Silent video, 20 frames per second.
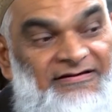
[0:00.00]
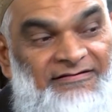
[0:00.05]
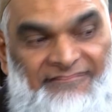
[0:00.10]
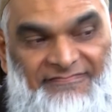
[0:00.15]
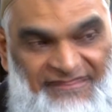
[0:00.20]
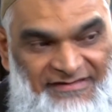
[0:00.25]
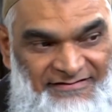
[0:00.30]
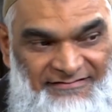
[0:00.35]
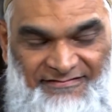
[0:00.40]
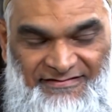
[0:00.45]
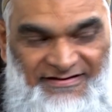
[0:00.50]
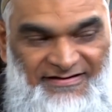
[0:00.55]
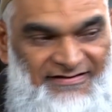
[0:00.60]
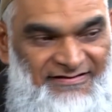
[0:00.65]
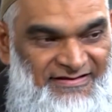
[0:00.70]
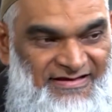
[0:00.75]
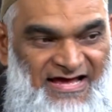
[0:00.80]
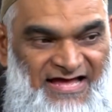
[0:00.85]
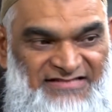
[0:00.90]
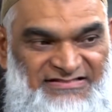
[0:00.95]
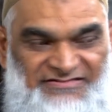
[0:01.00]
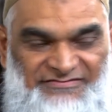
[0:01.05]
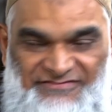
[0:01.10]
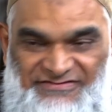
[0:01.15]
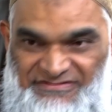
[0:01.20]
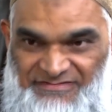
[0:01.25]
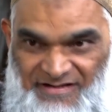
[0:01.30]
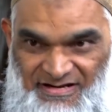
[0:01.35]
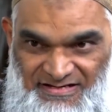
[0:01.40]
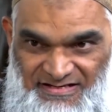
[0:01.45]
here, here again, the answer
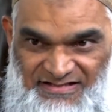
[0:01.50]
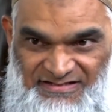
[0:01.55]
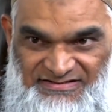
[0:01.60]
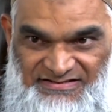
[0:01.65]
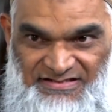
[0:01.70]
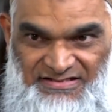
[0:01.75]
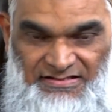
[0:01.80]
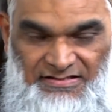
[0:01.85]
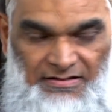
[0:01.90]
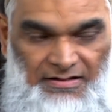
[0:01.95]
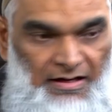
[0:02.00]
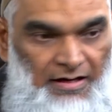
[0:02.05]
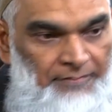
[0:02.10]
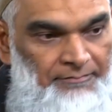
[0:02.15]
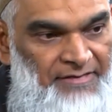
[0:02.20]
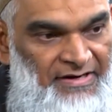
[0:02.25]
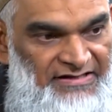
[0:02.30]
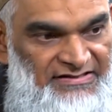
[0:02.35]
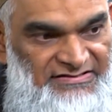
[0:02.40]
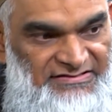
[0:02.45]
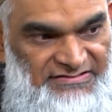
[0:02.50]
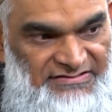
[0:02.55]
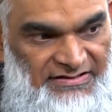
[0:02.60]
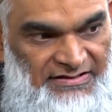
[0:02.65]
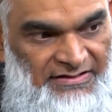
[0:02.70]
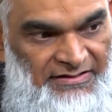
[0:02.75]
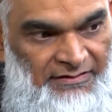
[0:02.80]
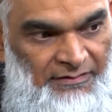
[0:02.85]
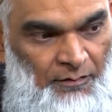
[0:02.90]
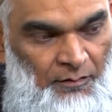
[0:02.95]
is not easy, uh, but
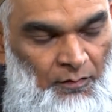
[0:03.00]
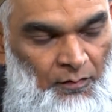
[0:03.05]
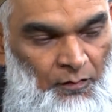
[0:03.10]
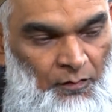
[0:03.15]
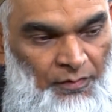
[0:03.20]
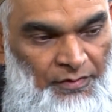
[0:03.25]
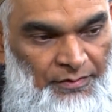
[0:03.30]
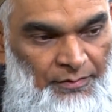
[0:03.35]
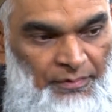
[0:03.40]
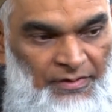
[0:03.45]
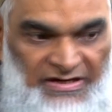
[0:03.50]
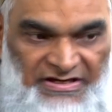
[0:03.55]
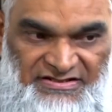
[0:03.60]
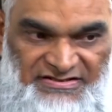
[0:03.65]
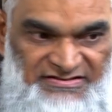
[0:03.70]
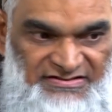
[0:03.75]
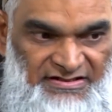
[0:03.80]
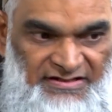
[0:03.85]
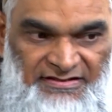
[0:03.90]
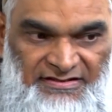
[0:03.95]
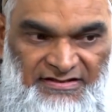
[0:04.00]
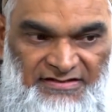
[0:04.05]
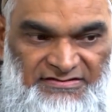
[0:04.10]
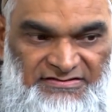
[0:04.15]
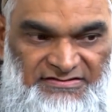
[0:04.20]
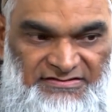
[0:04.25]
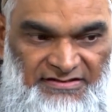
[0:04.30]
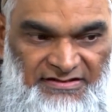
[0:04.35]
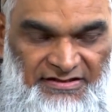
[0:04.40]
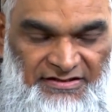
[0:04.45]
uh, we, we can say that
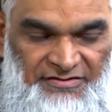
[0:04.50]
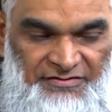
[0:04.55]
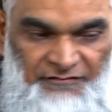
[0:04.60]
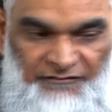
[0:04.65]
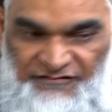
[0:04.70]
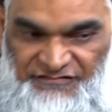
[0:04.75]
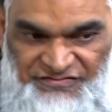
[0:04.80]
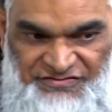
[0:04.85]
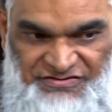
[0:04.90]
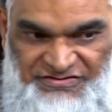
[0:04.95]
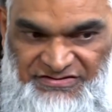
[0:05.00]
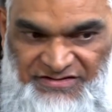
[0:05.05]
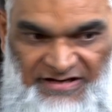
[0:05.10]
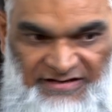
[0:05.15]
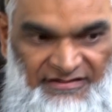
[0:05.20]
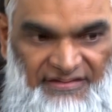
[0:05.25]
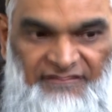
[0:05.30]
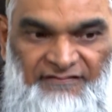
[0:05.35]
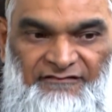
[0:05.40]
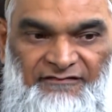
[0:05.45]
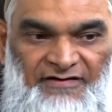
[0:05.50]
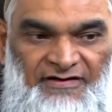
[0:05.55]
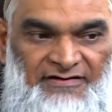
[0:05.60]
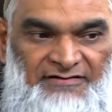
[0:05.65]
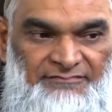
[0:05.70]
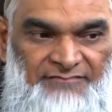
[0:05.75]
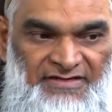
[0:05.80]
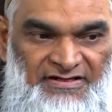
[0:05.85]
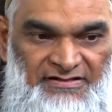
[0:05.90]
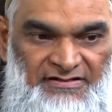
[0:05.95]
uh, you've just
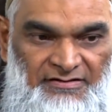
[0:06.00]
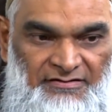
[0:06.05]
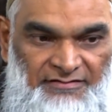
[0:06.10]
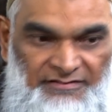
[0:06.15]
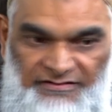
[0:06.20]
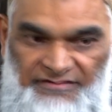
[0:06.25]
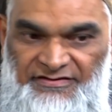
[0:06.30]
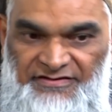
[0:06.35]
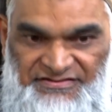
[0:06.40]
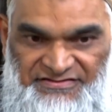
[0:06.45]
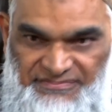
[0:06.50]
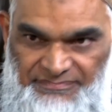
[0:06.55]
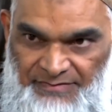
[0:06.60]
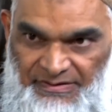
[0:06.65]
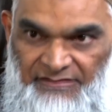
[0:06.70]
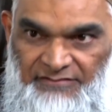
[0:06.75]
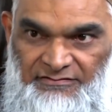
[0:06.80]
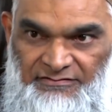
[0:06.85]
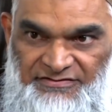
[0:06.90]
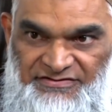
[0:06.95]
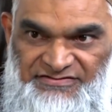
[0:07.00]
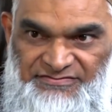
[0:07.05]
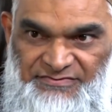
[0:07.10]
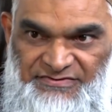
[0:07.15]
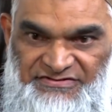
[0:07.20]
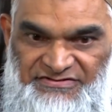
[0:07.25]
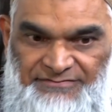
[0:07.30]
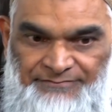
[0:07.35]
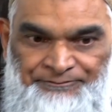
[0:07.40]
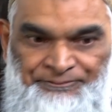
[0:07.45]
identified many good things about
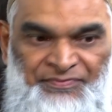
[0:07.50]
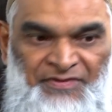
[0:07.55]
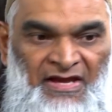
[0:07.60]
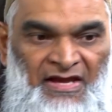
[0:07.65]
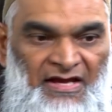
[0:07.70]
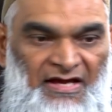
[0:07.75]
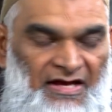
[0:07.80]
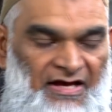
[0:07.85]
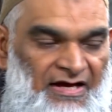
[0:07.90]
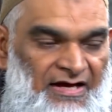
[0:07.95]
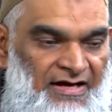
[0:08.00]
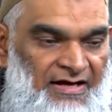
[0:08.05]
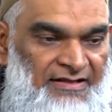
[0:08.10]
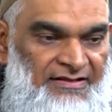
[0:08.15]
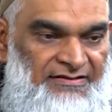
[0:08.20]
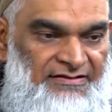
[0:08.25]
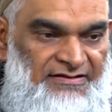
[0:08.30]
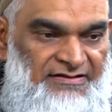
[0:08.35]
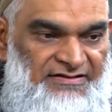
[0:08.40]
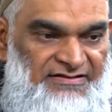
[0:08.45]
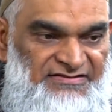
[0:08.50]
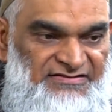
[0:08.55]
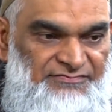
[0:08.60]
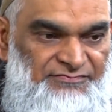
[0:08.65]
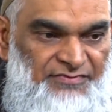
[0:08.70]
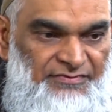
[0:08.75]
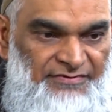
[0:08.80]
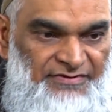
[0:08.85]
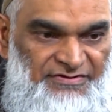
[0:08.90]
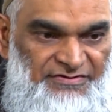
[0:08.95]
Christmas, uh, the
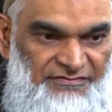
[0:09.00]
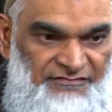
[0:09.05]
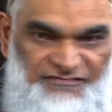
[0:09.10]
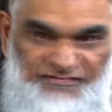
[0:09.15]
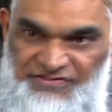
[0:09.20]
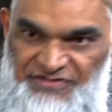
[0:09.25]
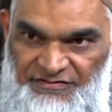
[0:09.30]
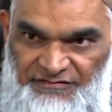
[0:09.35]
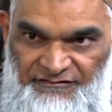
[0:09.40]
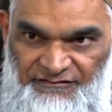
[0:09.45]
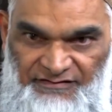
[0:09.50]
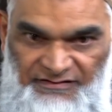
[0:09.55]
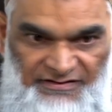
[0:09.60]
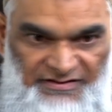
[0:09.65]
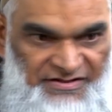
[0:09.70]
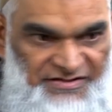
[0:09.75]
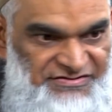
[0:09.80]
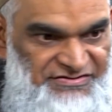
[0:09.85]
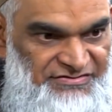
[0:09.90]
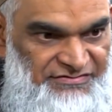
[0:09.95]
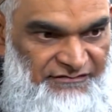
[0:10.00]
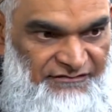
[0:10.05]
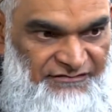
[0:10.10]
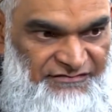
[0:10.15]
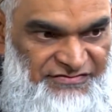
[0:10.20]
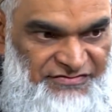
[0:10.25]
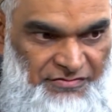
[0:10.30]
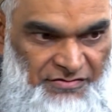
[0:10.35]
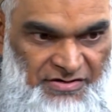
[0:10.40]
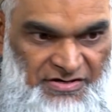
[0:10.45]
spirit of cheerfulness, of
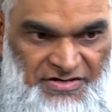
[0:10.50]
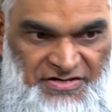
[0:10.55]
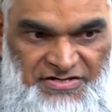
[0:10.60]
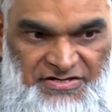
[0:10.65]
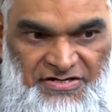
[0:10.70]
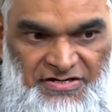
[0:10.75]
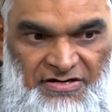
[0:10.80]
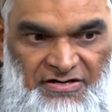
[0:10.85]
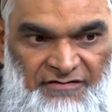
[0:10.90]
joy,